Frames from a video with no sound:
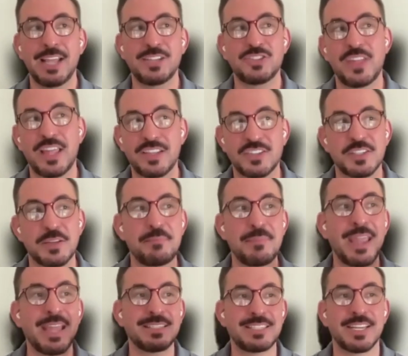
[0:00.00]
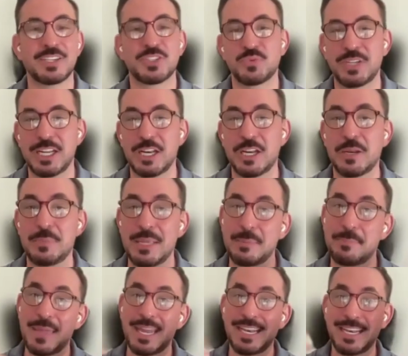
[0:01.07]
And so that semantics needed to
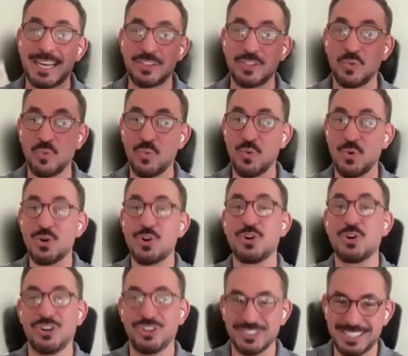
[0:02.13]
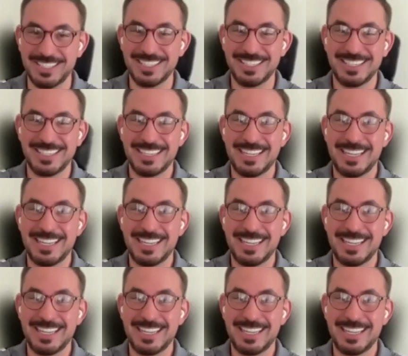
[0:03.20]
be embedded in the world